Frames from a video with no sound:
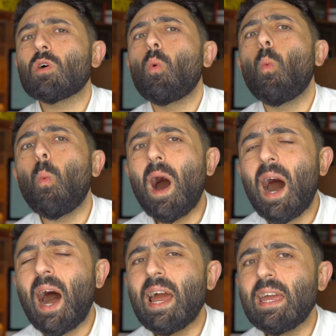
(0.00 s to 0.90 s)
to
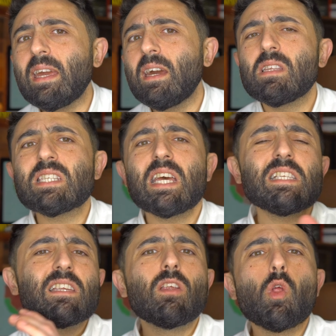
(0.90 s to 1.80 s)
why the
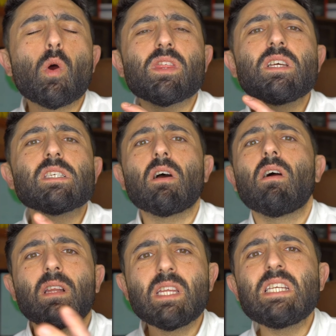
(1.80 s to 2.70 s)
states in the Northeast
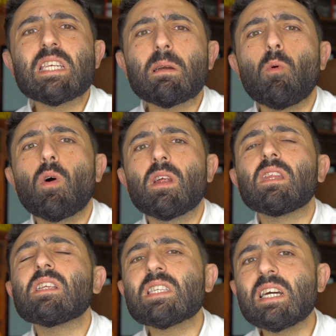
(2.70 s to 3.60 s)
are leasing more
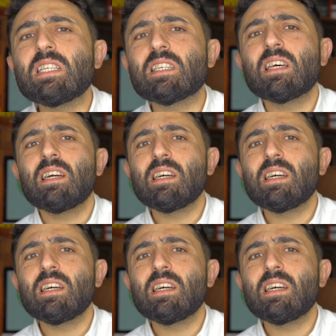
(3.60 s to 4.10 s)
than the states